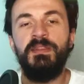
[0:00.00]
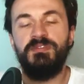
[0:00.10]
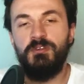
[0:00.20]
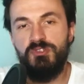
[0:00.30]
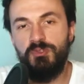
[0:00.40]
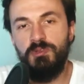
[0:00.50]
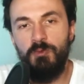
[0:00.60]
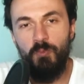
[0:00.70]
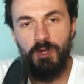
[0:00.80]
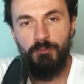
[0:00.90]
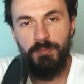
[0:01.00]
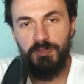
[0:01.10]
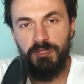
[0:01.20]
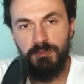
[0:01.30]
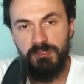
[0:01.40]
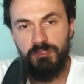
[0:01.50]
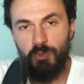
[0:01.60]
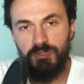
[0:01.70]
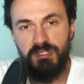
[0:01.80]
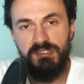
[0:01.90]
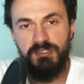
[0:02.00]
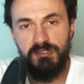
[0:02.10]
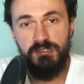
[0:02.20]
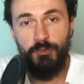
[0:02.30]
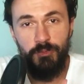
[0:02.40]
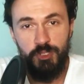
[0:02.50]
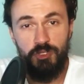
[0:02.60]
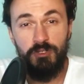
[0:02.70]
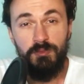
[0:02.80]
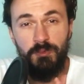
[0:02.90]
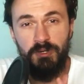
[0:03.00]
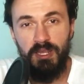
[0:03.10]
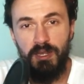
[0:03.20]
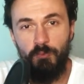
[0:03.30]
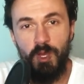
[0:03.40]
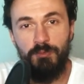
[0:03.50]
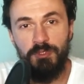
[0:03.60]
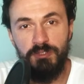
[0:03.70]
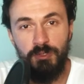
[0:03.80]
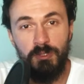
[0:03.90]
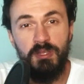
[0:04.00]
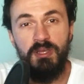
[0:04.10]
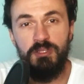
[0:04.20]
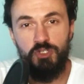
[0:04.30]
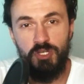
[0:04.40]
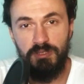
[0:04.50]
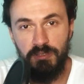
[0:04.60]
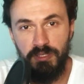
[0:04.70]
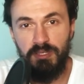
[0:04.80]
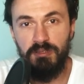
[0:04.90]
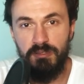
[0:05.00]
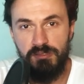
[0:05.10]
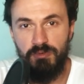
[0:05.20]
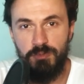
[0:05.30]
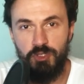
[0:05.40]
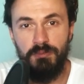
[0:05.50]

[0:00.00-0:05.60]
There's only one reputable store that sells the original Mercane wide wheel dual, check the link in the description.